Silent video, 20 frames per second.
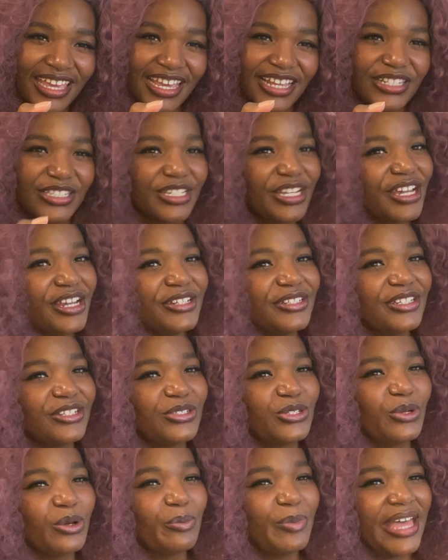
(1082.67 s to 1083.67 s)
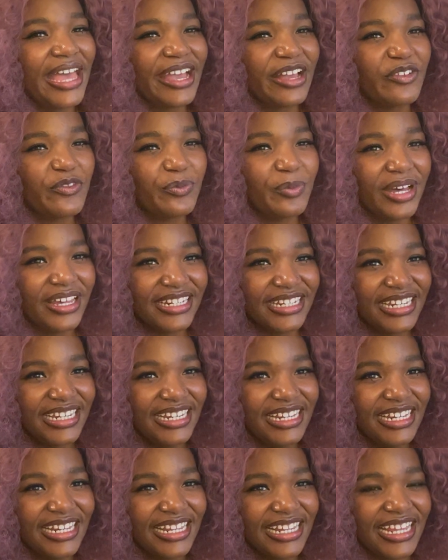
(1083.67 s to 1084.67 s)
it turned into a bag of
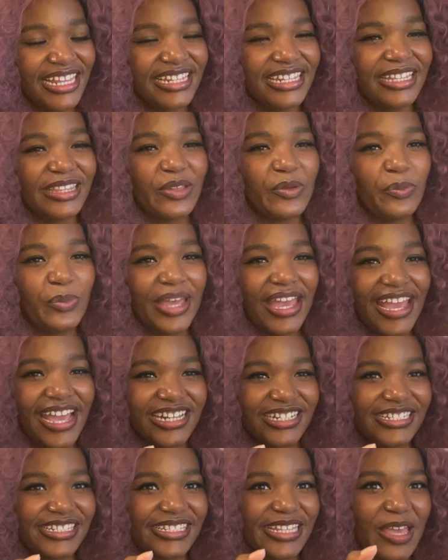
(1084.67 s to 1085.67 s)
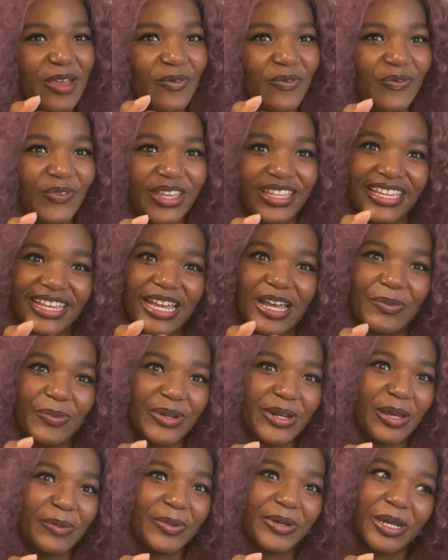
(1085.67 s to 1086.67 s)
money, and then the bag just kept filling up
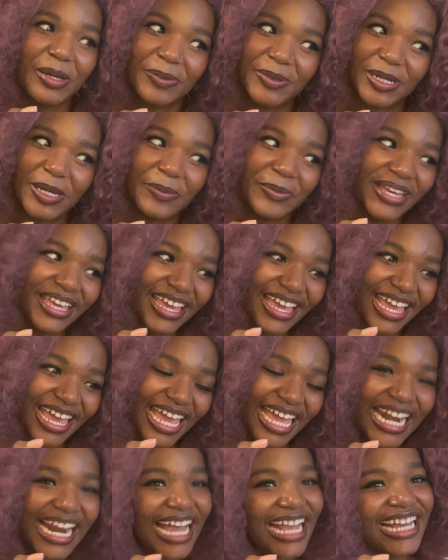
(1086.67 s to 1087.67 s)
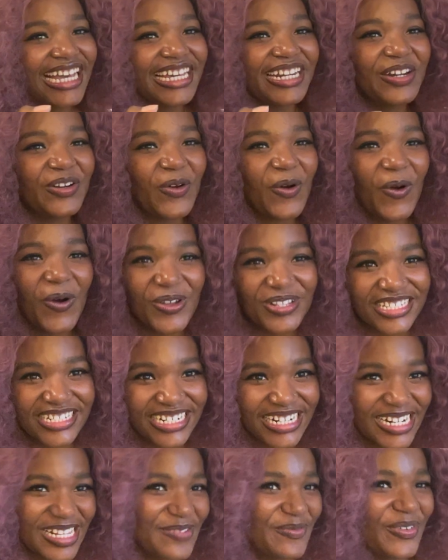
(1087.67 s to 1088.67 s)
and up and up and up, and I couldn't hold it
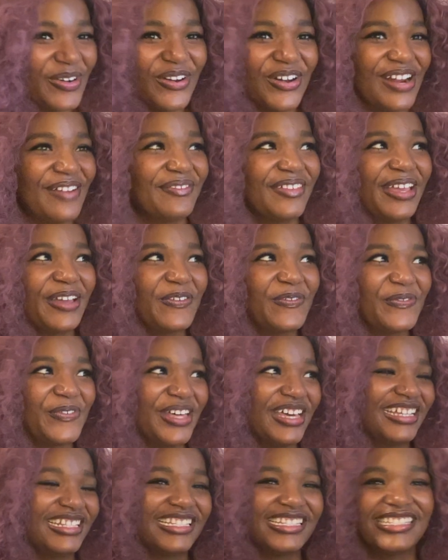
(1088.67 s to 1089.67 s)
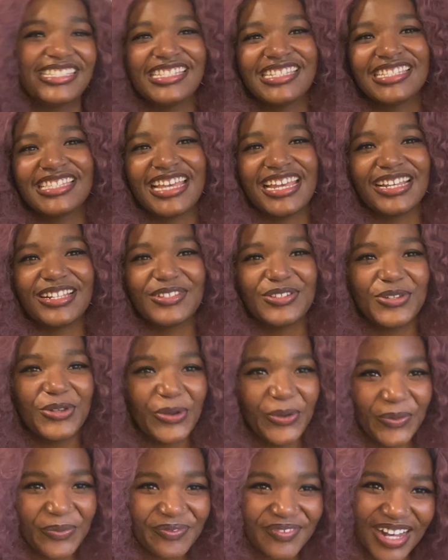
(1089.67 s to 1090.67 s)
anymore. I'm like, fuck, this is like
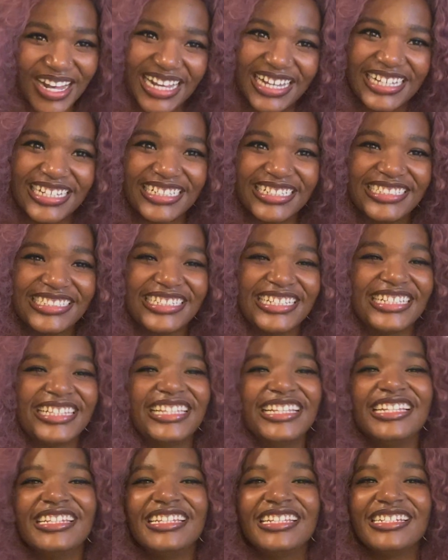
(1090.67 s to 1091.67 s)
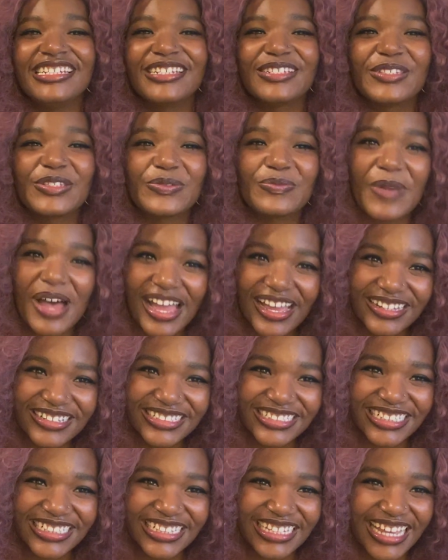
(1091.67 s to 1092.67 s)
too much. And then he just
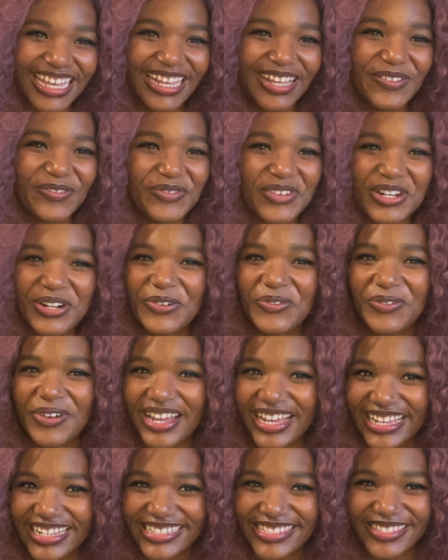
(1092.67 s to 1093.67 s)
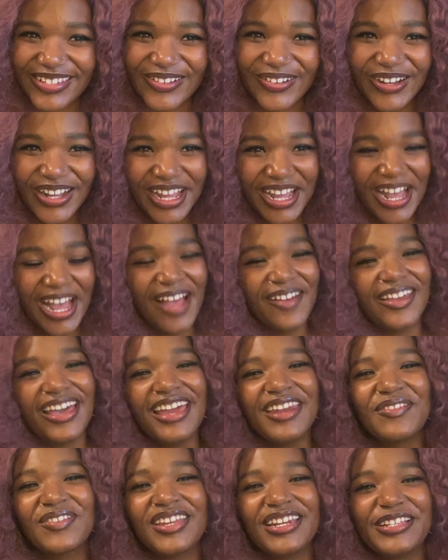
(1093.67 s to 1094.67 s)
smiled and like went away. So I'm
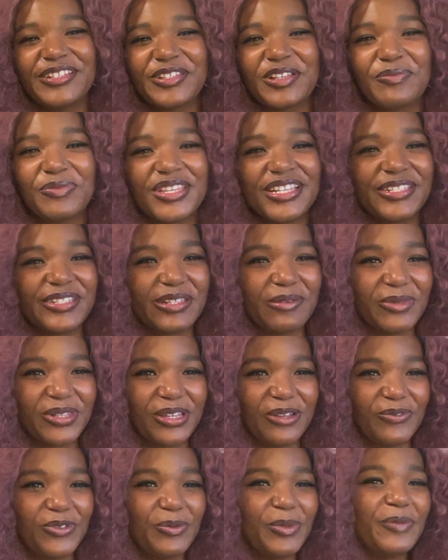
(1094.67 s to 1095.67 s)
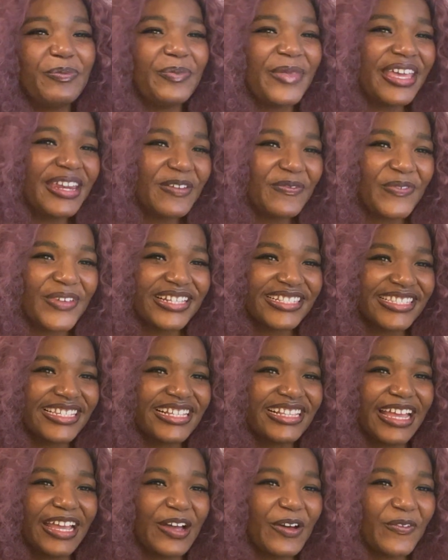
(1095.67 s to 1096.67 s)
kind of getting something similar. If you've been
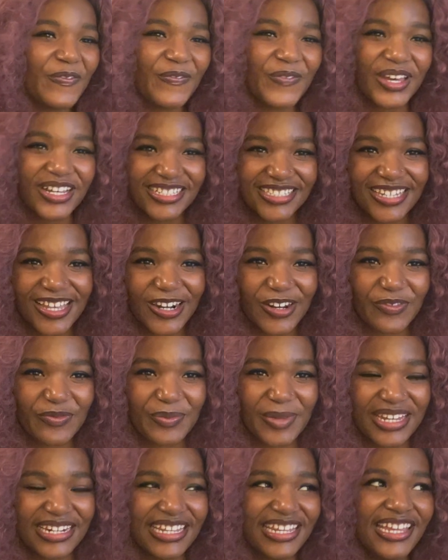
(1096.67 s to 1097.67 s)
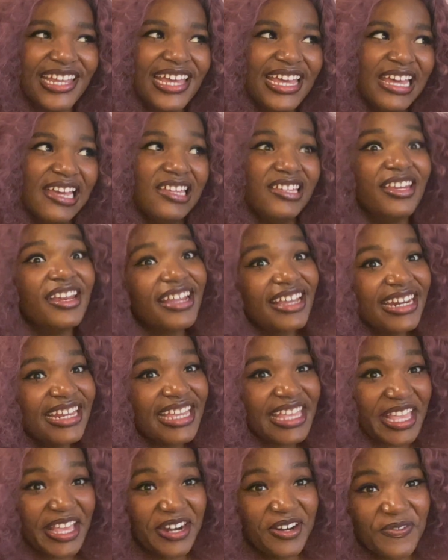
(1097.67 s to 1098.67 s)
manifesting like a fuck ton of money, you're gonna
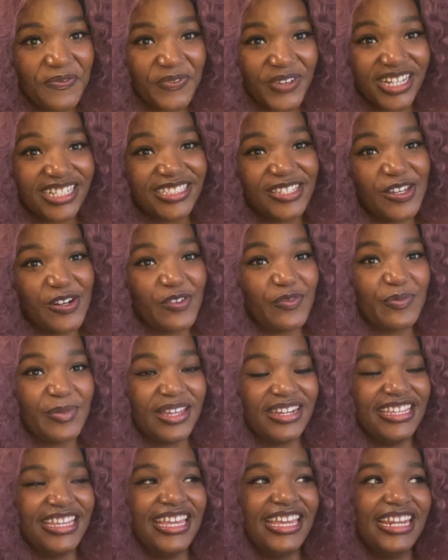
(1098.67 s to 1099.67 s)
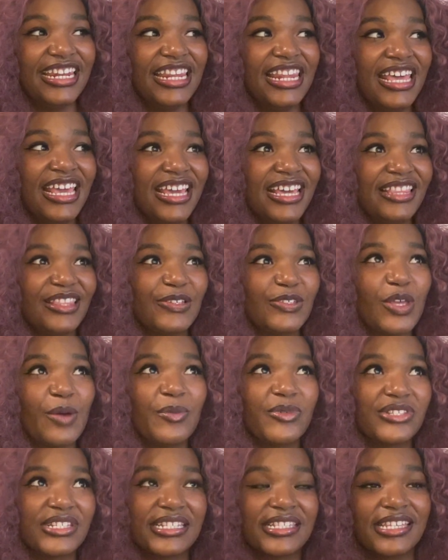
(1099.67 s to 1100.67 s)
get a fuck ton of money. And there's
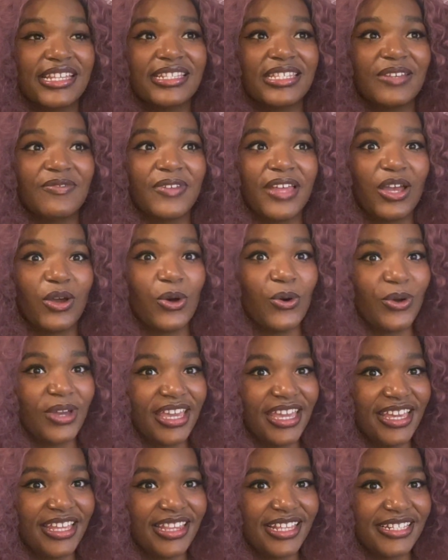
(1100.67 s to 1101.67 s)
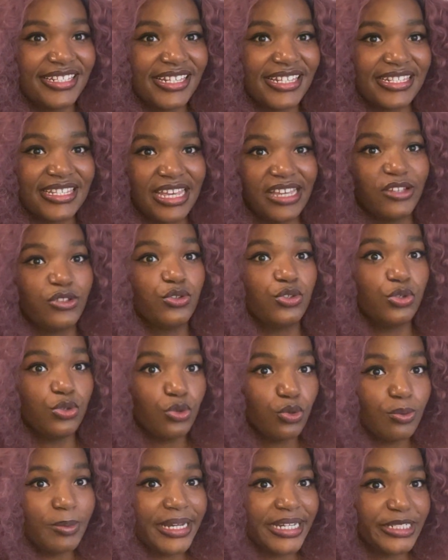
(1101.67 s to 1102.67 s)
almost a sense of like, okay, this is like
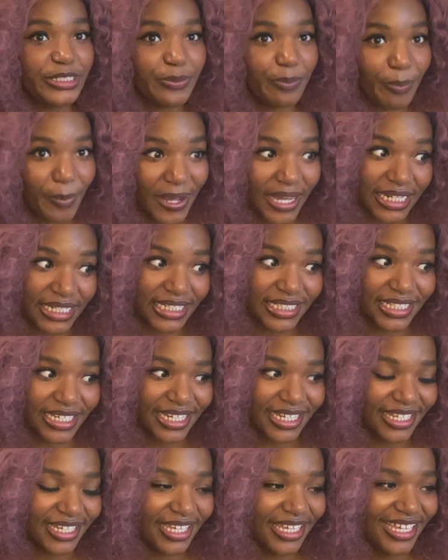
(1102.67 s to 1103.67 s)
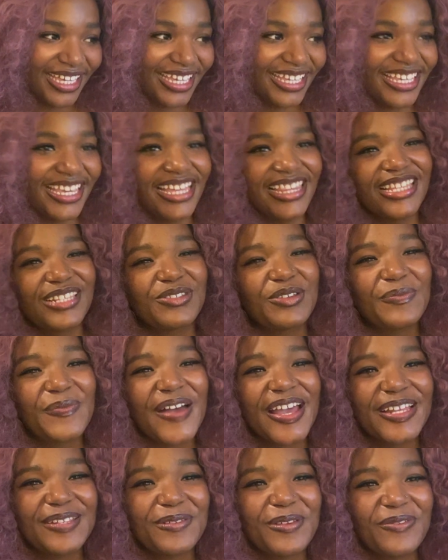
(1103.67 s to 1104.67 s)
too much money. Like, yeah, this
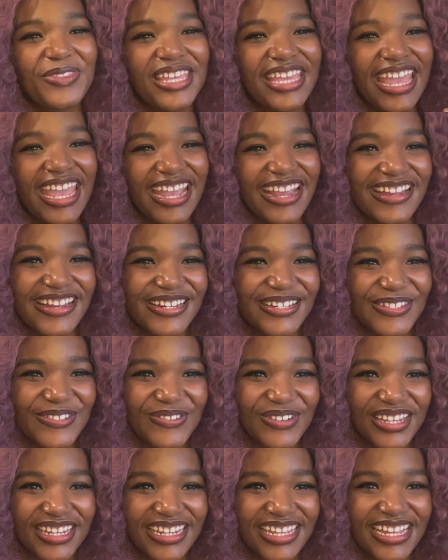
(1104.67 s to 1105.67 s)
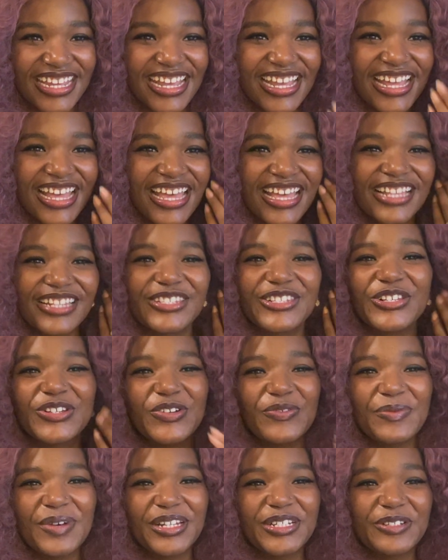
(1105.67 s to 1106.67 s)
reminds me of the Aries reading,
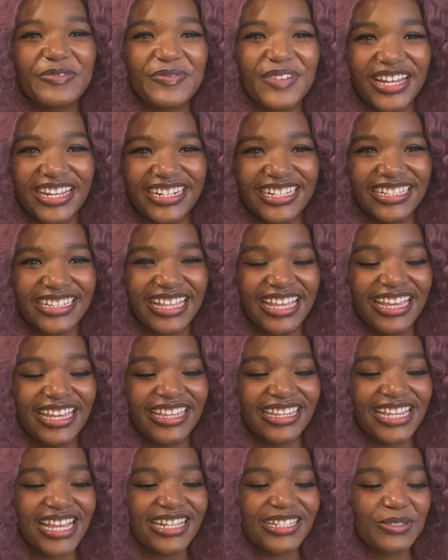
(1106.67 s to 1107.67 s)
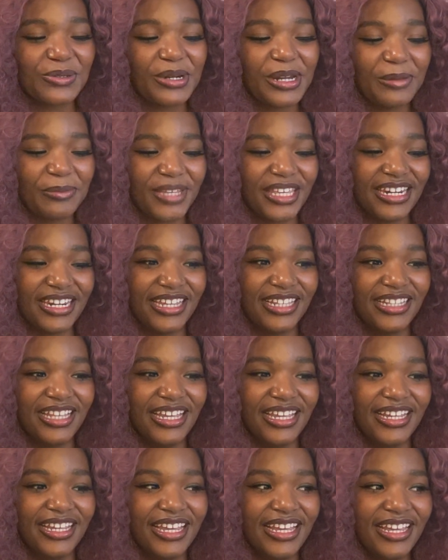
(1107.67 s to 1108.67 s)
too much money. Like that's what I'm getting.
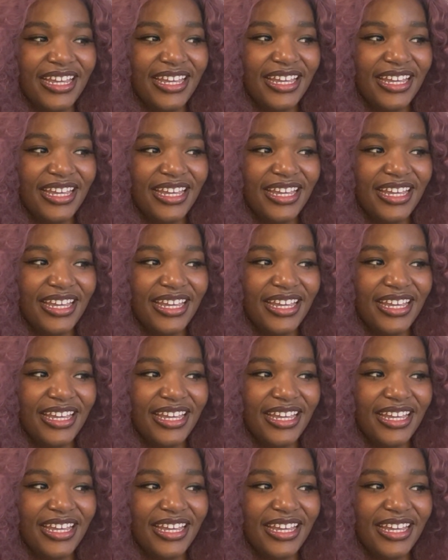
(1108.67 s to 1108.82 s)
Like,